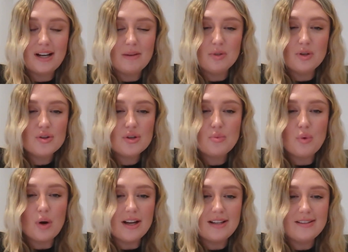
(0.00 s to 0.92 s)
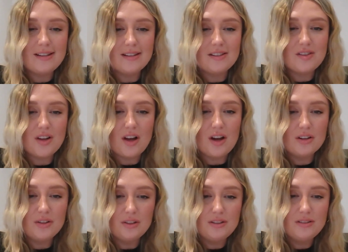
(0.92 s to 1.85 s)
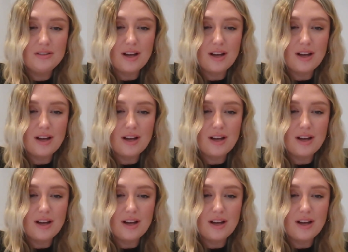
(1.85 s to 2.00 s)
not sure why it's in a circle.